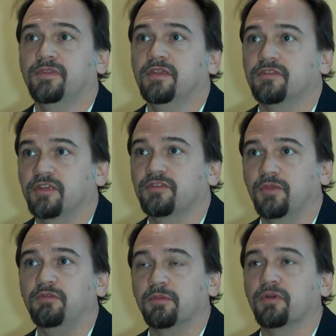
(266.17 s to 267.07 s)
So that's the
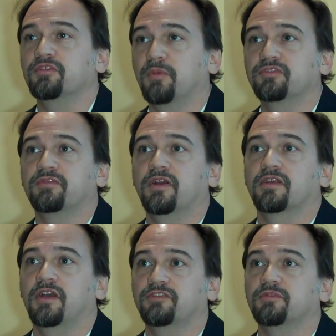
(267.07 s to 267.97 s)
way we approach most of our
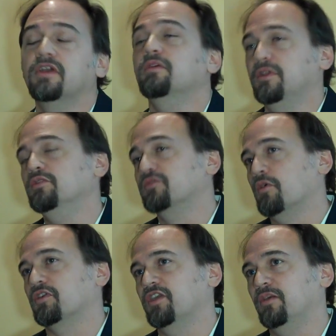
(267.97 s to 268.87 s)
customers. We do, of
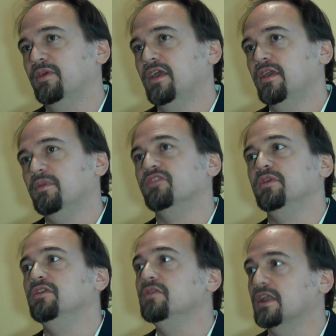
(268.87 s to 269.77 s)
course, help, because
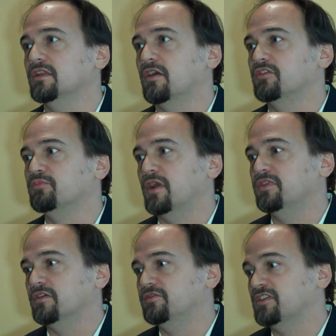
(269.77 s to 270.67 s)
we do get a large
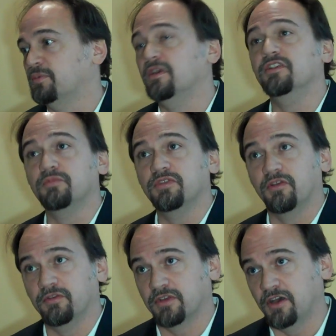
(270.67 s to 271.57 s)
breadth of experience with
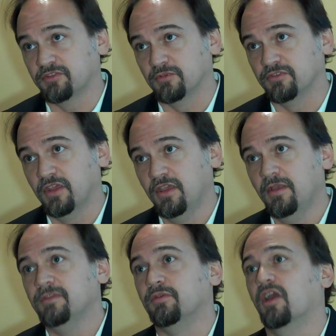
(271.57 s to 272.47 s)
our different customers.
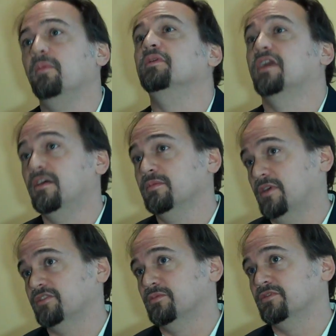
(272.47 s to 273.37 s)
So we are able to help
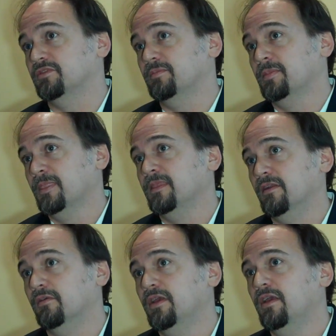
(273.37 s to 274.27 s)
customers,
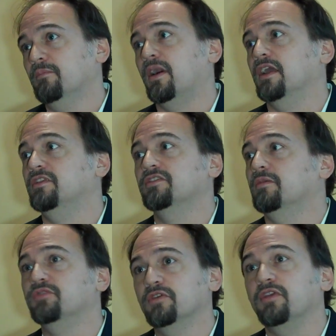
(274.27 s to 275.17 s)
by just
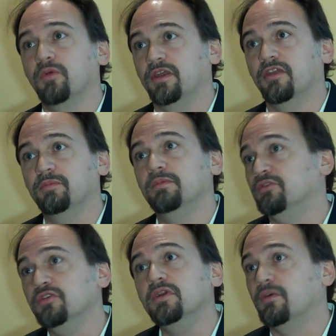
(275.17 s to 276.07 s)
observing what other people are
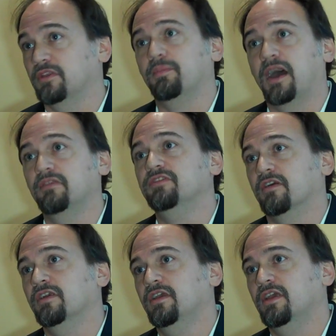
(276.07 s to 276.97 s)
doing, what the patterns
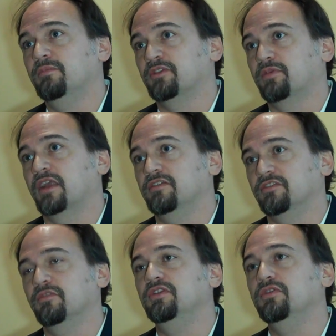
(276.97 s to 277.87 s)
are, and best
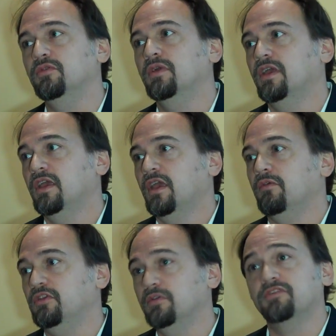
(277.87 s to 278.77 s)
practices. So we do
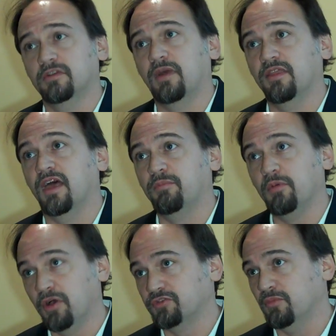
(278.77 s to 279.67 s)
a certain amount of that, but
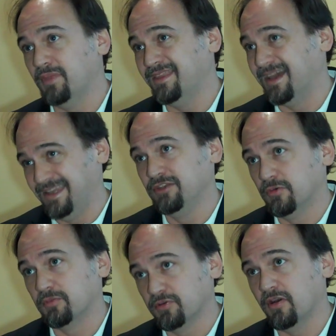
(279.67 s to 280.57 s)
we also embed that
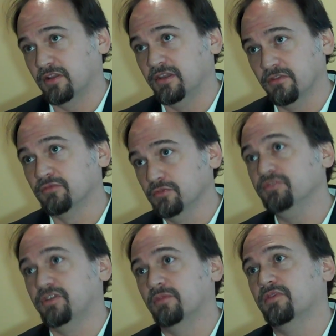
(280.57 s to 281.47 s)
into our product, into the
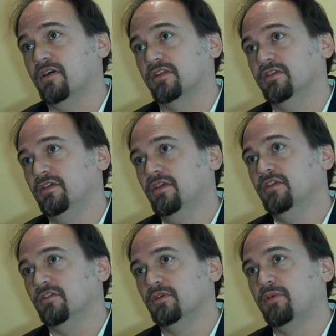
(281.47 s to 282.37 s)
rules in our product.
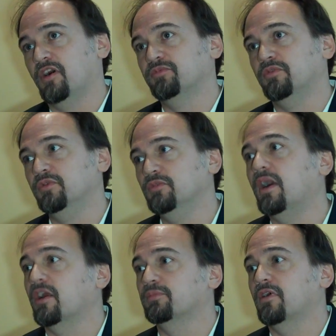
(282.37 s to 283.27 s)
So where possible, when you
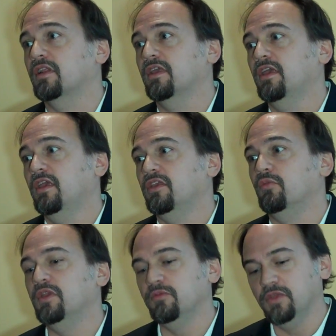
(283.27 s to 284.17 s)
buy our product,
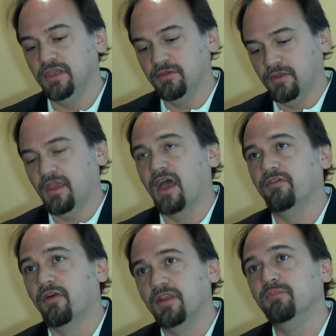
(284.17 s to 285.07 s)
we
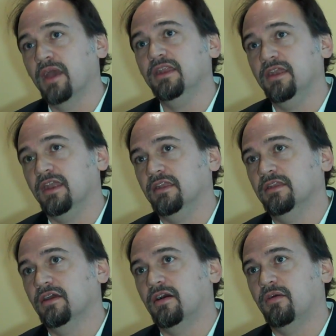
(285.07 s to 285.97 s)
have already embedded in it
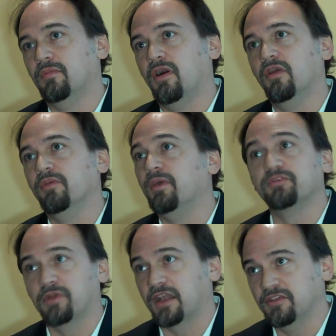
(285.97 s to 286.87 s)
all the
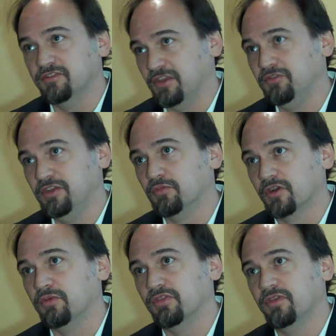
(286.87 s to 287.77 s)
best practices that you need to
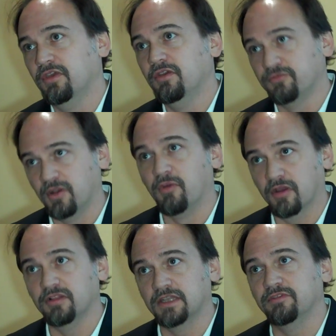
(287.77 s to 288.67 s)
work with from
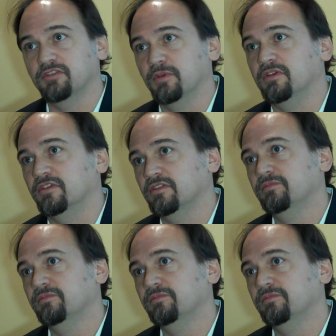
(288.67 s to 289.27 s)
our collective experience.